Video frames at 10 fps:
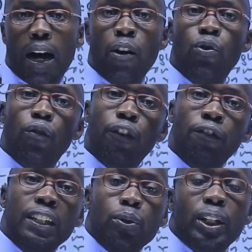Out of
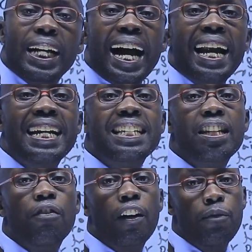50, you incur an
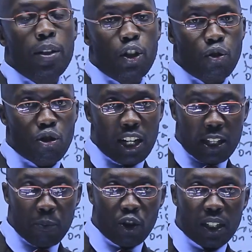extra 5 million to
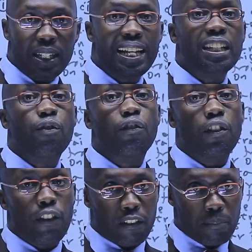transport it, that's
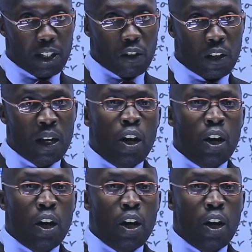55 million.